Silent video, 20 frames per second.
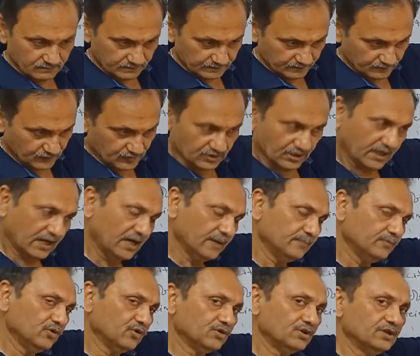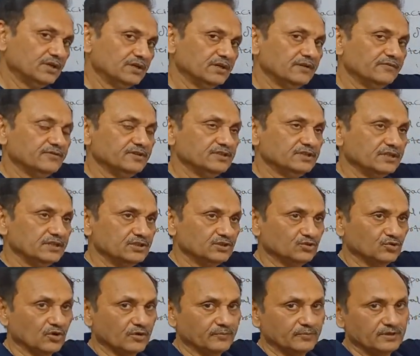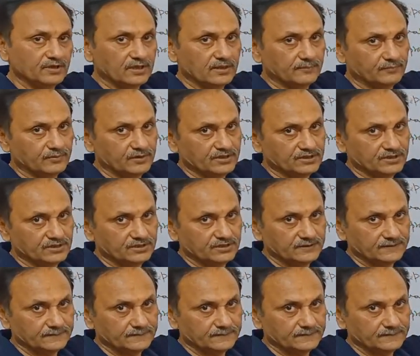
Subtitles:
second meiotic division is not been completed.